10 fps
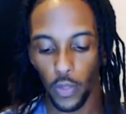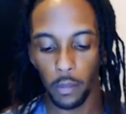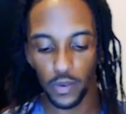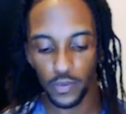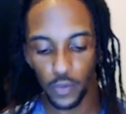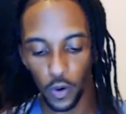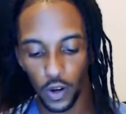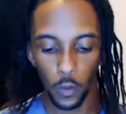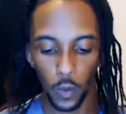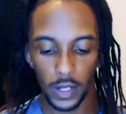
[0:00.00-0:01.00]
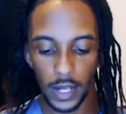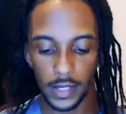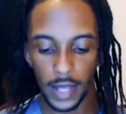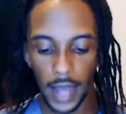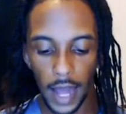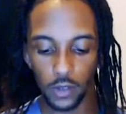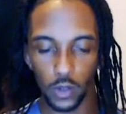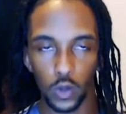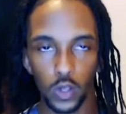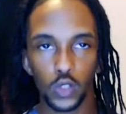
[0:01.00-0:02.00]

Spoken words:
than before. Voy deseando.